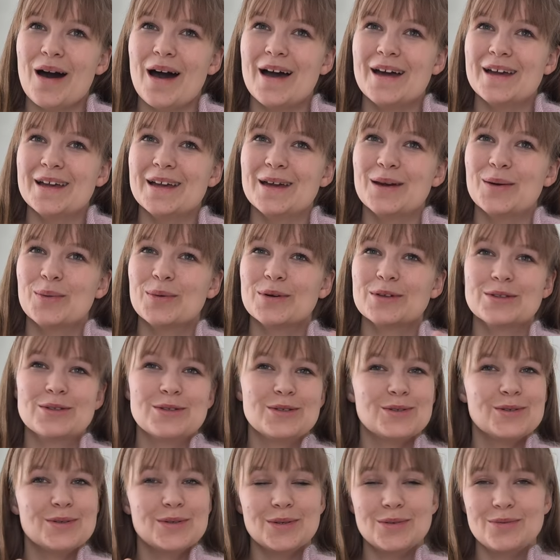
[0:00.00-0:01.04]
I want
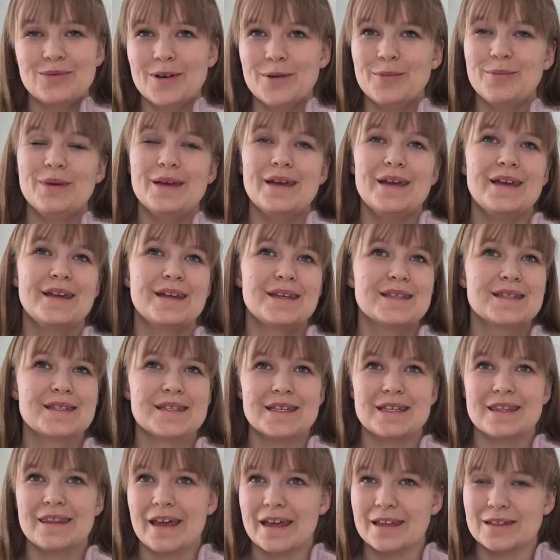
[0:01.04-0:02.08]
to do ribbing,
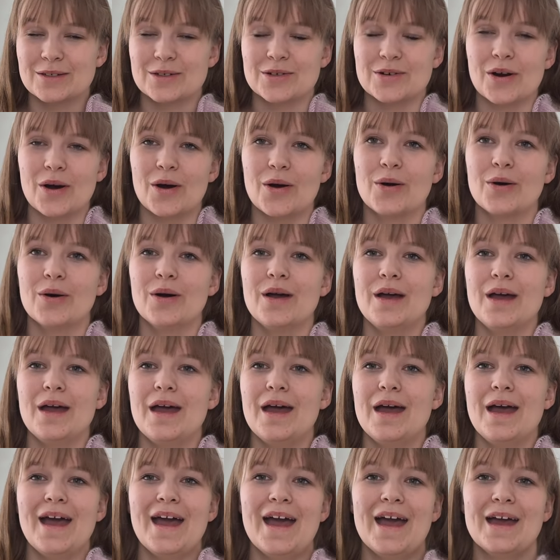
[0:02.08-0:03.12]
see that grow,
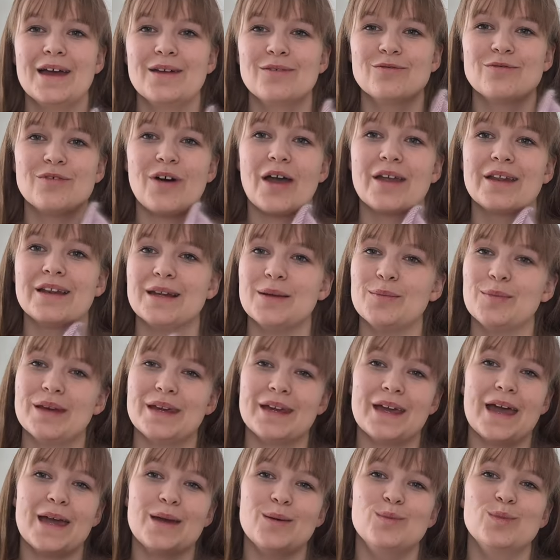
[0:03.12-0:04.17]
and finally
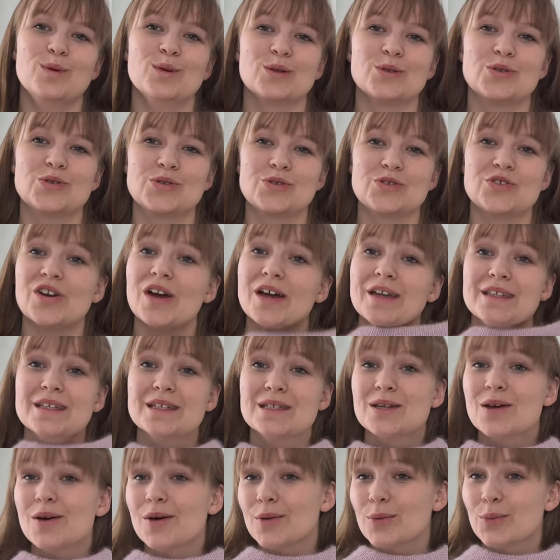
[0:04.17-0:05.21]
being able to try
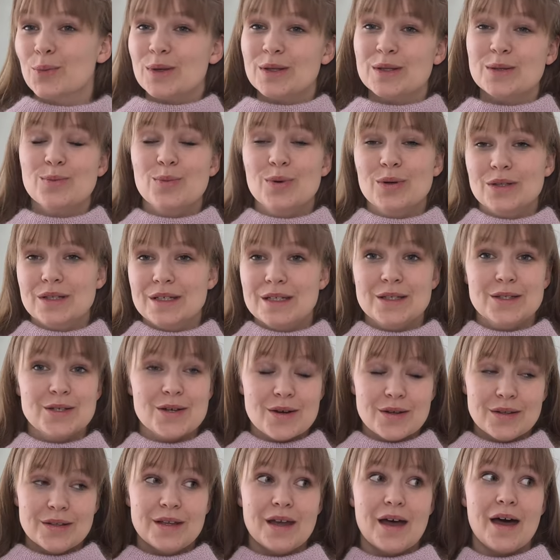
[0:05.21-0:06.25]
this on with the body
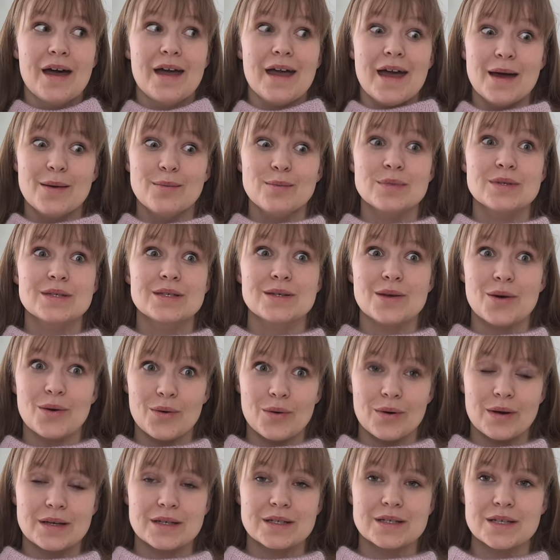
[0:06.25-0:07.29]
done. I am so
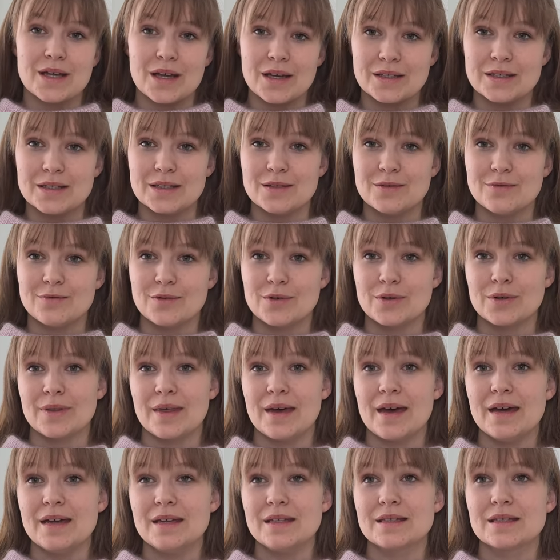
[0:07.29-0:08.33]
excited for
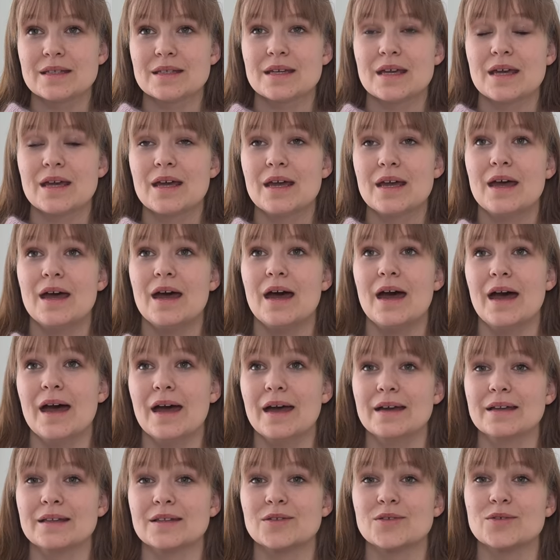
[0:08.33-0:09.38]
that.
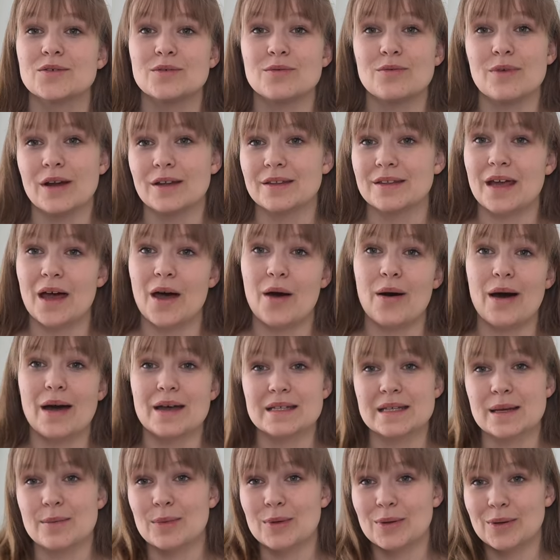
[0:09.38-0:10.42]
And right now,
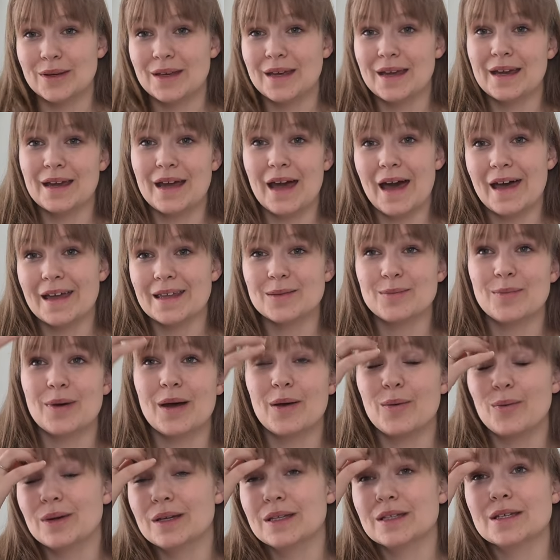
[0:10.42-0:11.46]
as I'm looking at my
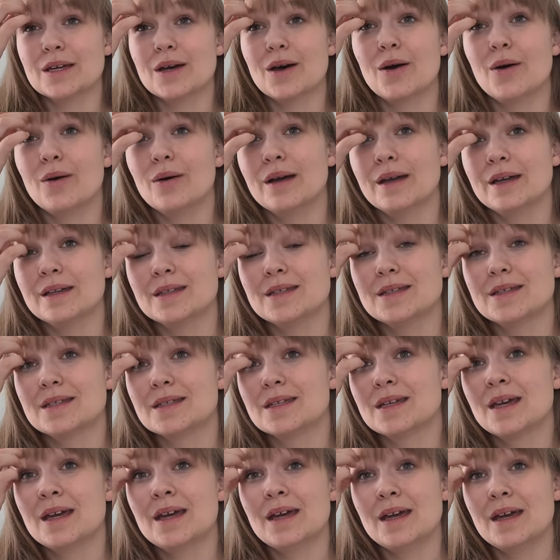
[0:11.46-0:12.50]
window,
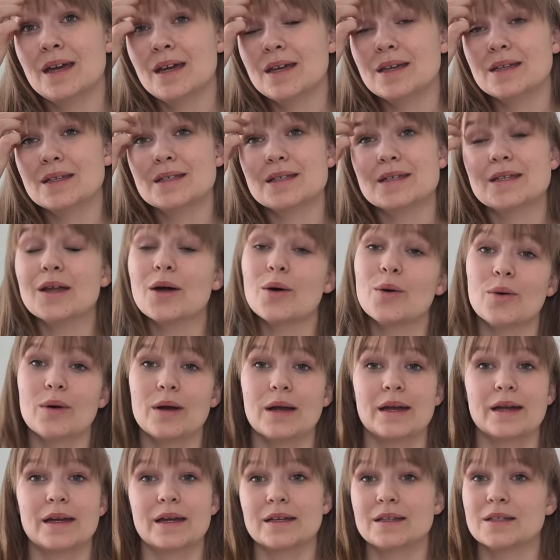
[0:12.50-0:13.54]
it's
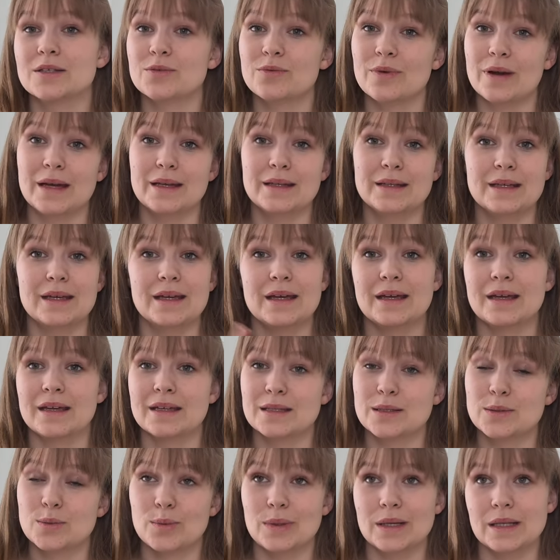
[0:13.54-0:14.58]
snowing, it's raining,
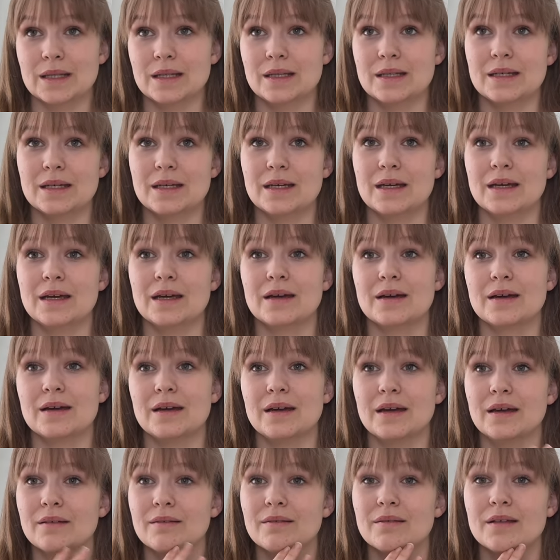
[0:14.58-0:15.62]
it's windy,
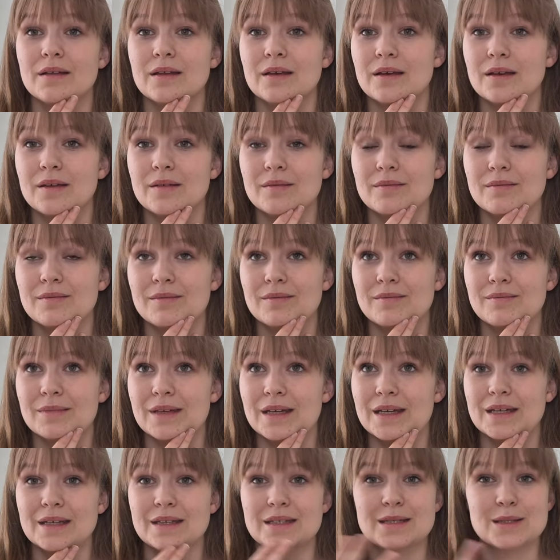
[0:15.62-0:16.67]

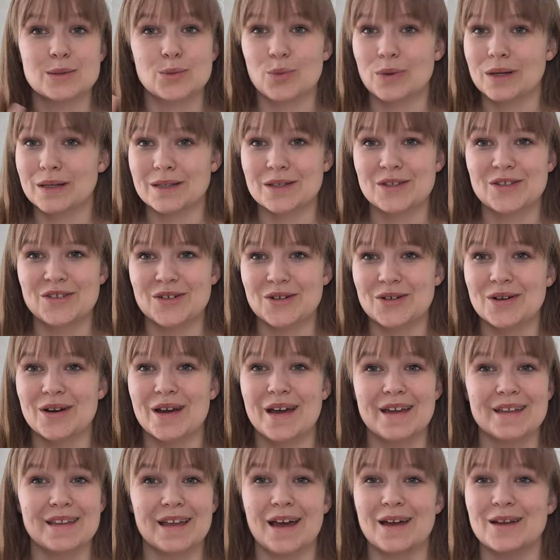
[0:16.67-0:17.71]
it's winter,
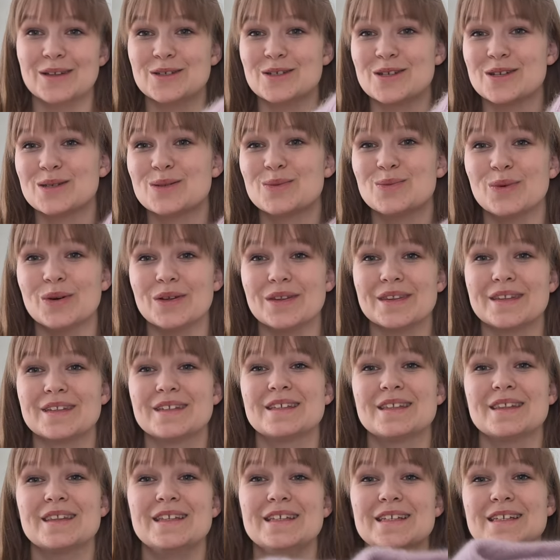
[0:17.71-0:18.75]
and I just want
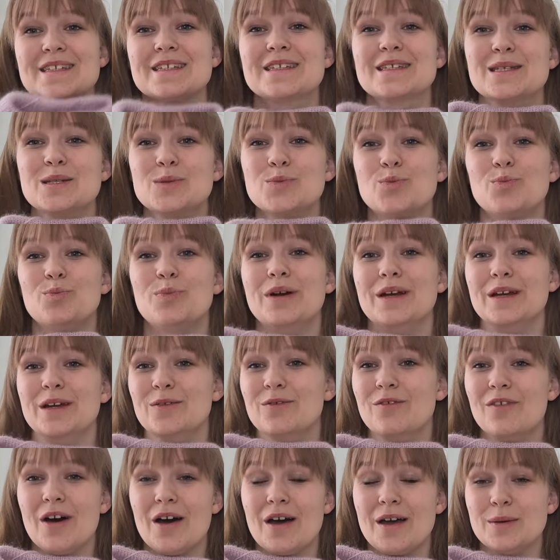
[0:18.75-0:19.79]
these spring
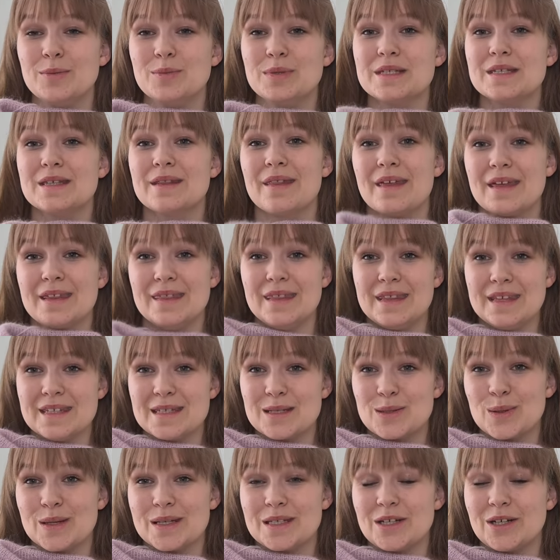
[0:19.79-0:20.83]
vibes that this
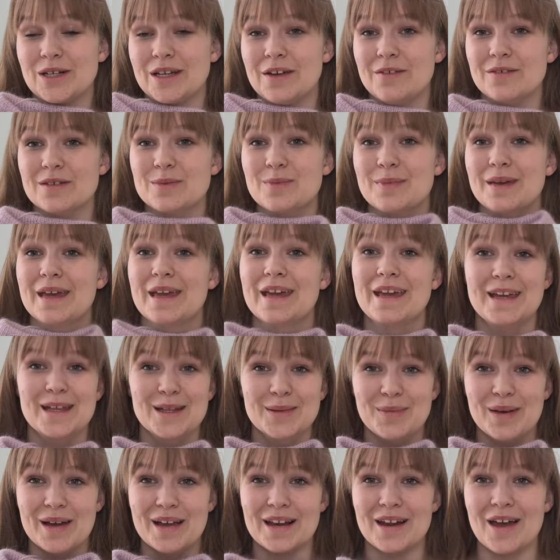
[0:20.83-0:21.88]
sweater gives me in
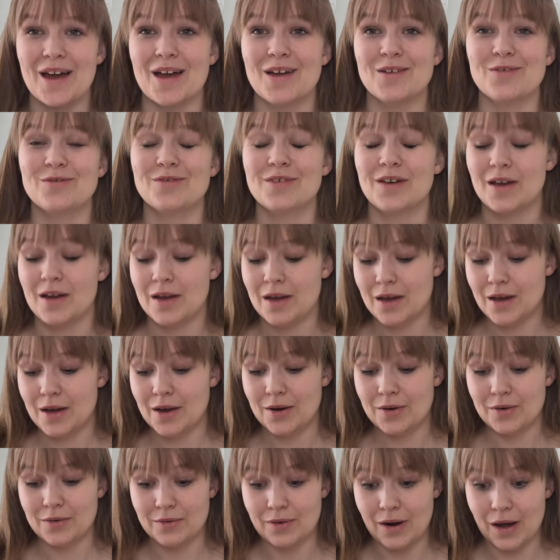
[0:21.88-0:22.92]
my life
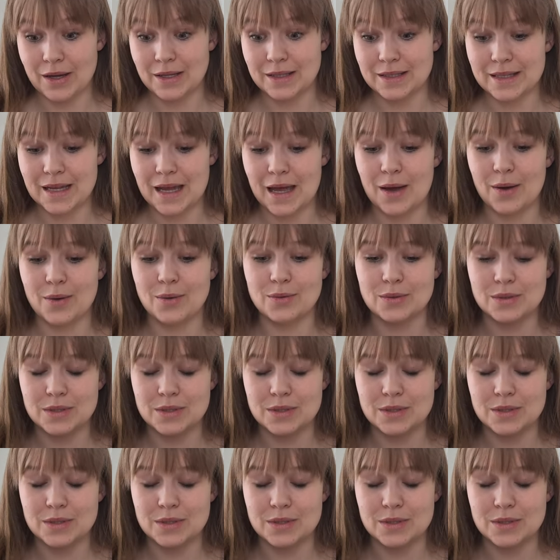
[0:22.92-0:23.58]
right now.